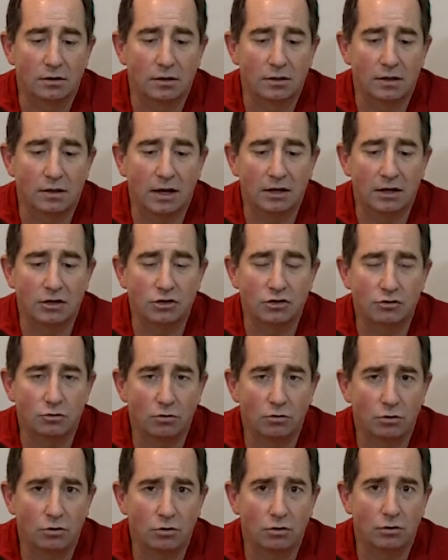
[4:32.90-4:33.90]
that
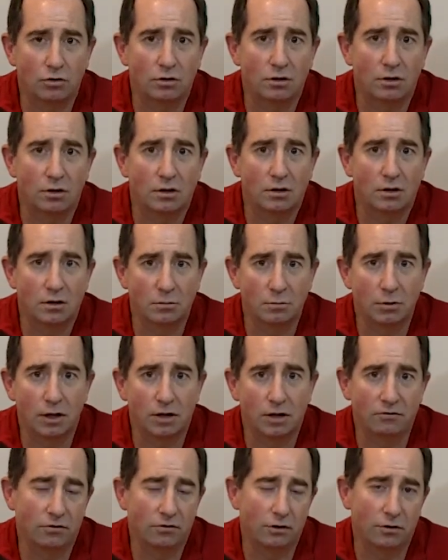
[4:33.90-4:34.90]
control the
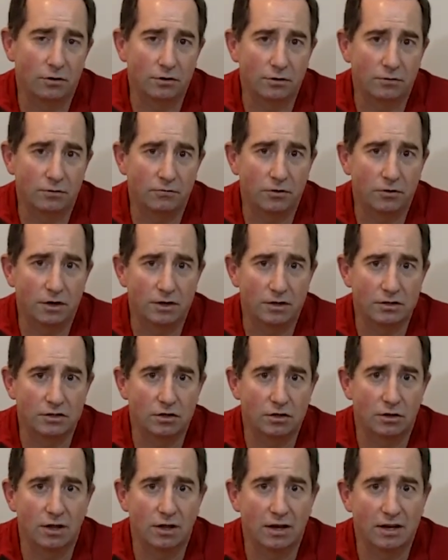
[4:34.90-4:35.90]
blood flow in your foot
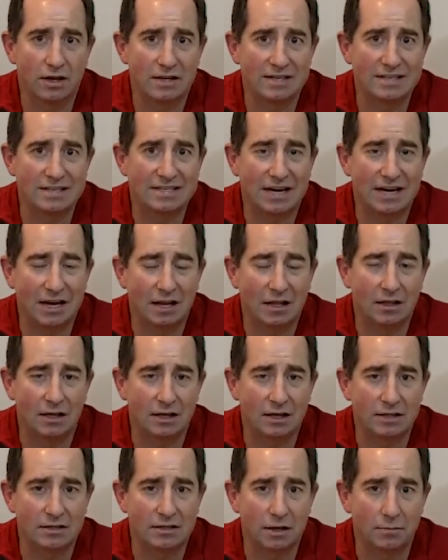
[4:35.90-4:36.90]
so that it
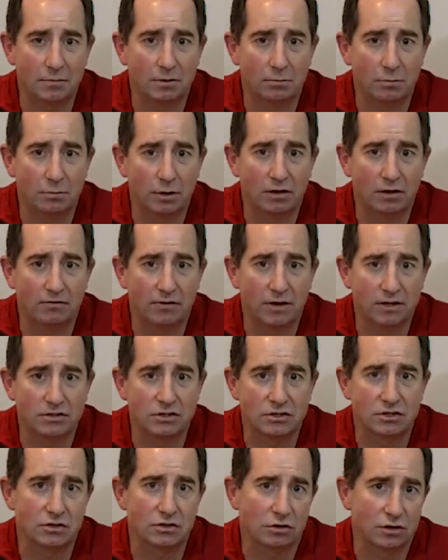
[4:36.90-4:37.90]
dilates up the blood
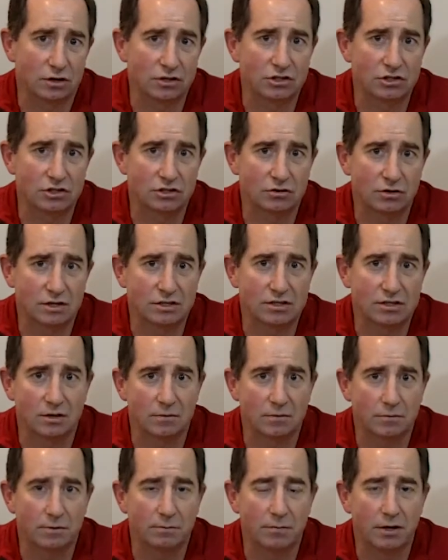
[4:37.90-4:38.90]
vessels or constricts
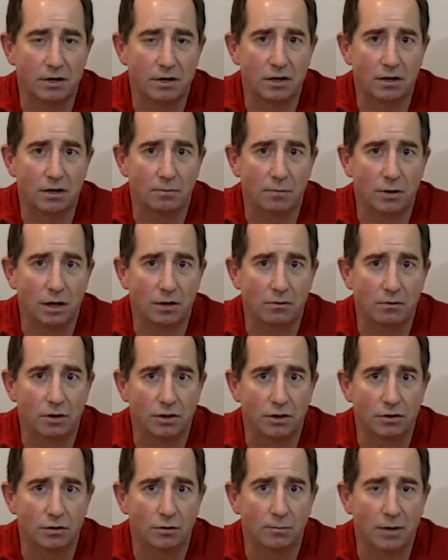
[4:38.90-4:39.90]
them depending upon
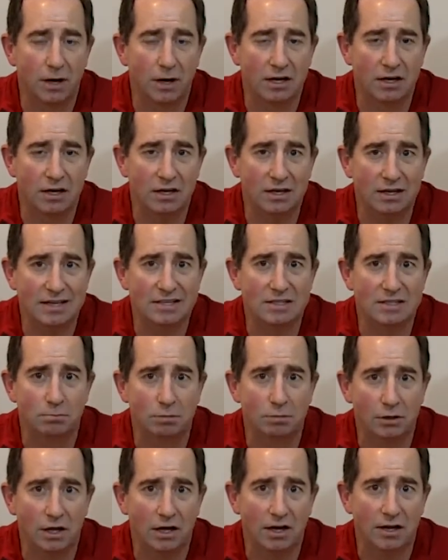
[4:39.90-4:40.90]
whether your body needs
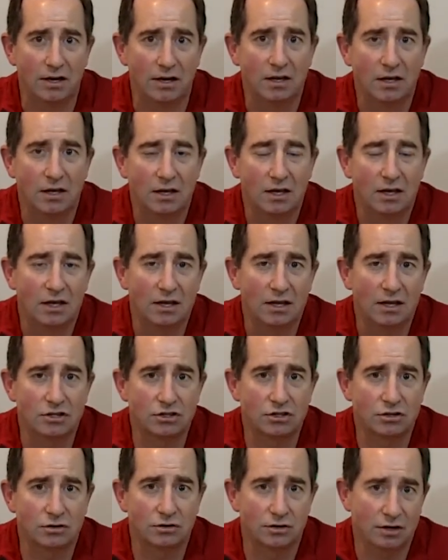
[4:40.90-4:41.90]
blood in a
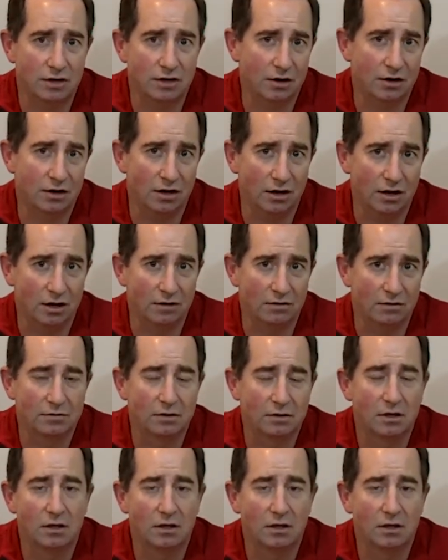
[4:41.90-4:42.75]
certain area.